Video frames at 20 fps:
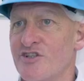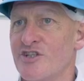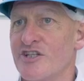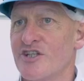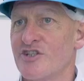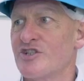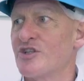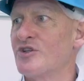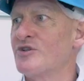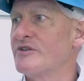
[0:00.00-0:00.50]
it's,
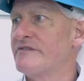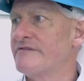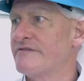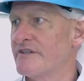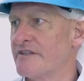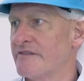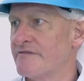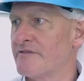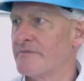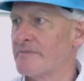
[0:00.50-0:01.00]
it's a good
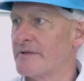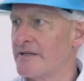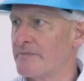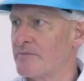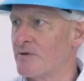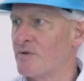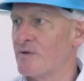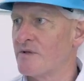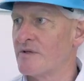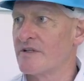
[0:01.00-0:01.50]
fit for
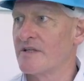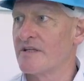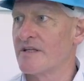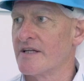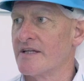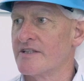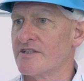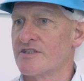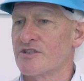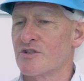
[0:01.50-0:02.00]
people.
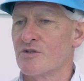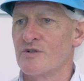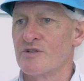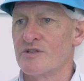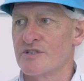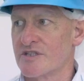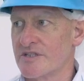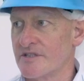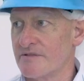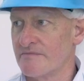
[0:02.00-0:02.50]
It's
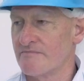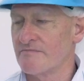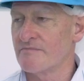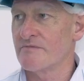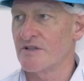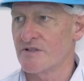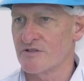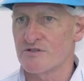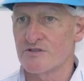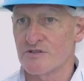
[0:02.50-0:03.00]
good,
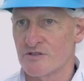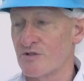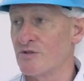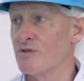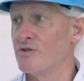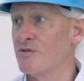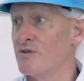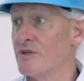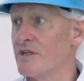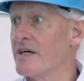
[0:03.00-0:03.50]
it's
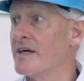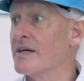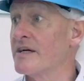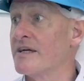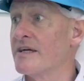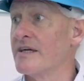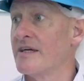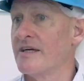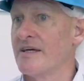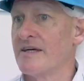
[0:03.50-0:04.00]
good earner,
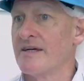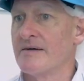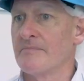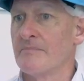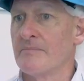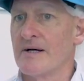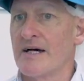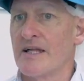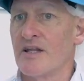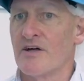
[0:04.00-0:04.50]

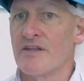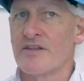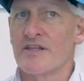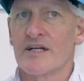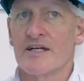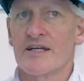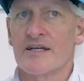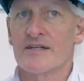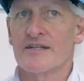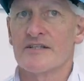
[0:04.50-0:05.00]
but I
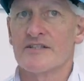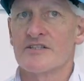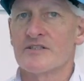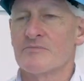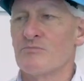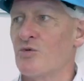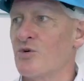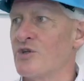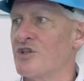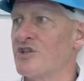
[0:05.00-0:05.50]
think
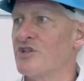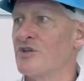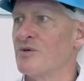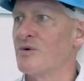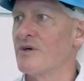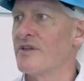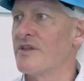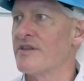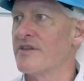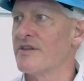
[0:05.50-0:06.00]
it's more to
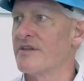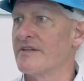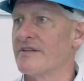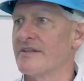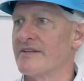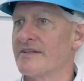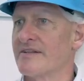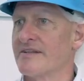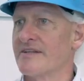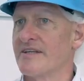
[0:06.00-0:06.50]
do
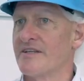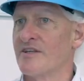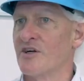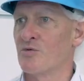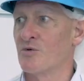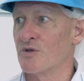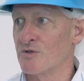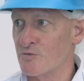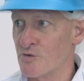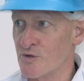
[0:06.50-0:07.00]
with
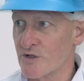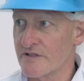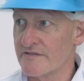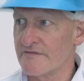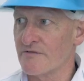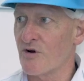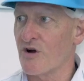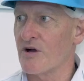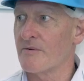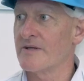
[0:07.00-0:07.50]
a good work
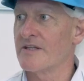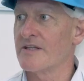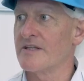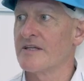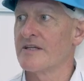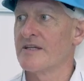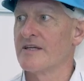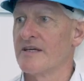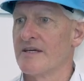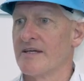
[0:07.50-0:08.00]
environment.
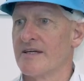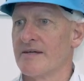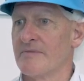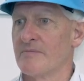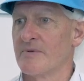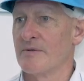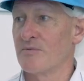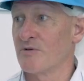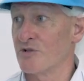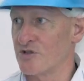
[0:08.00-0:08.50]

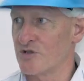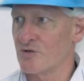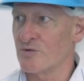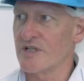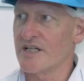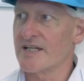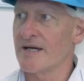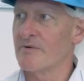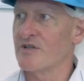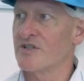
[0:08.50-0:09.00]
People
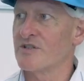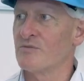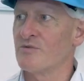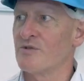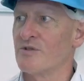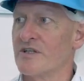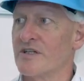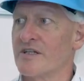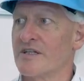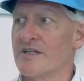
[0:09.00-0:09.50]
enjoy coming to
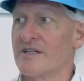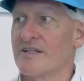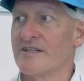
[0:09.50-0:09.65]
work,